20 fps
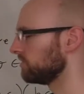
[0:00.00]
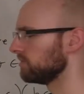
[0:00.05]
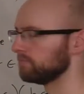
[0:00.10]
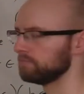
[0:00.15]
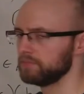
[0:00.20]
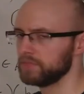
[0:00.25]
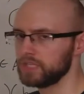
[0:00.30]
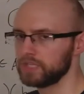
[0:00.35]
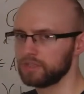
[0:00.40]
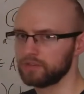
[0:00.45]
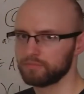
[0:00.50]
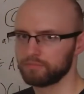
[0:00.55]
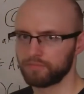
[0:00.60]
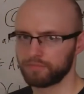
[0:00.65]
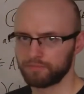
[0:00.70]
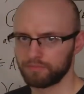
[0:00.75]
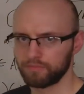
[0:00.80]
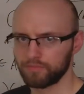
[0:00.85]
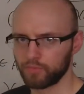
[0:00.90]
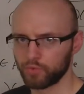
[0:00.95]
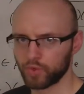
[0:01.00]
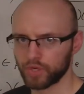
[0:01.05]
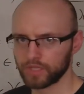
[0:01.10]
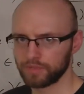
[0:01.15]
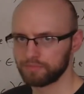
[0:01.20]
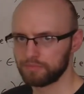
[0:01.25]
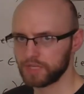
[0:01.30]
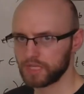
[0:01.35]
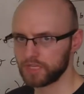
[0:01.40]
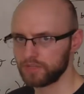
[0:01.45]
to B1,
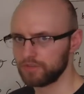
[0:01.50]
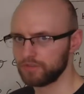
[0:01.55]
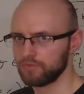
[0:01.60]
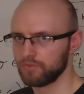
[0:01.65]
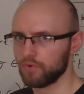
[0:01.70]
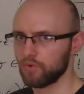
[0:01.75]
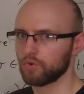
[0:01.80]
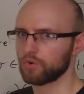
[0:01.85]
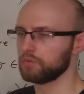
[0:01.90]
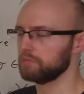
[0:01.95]
B2, or